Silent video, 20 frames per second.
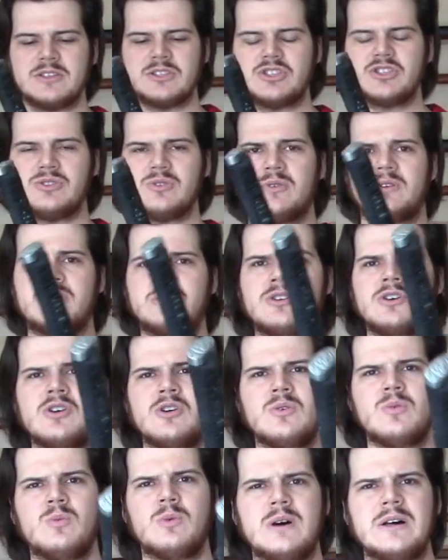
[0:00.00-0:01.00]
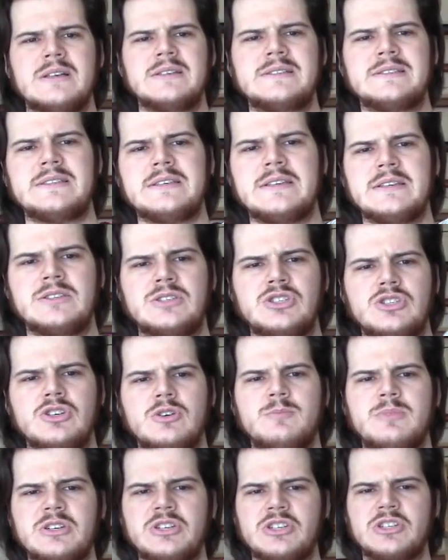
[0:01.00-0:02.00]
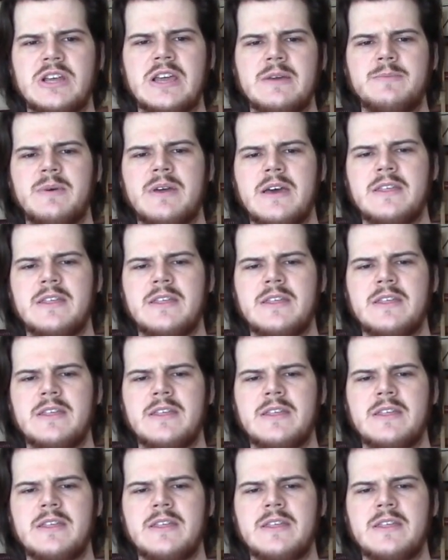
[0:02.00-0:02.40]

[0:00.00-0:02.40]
this sword was the Tsuba shape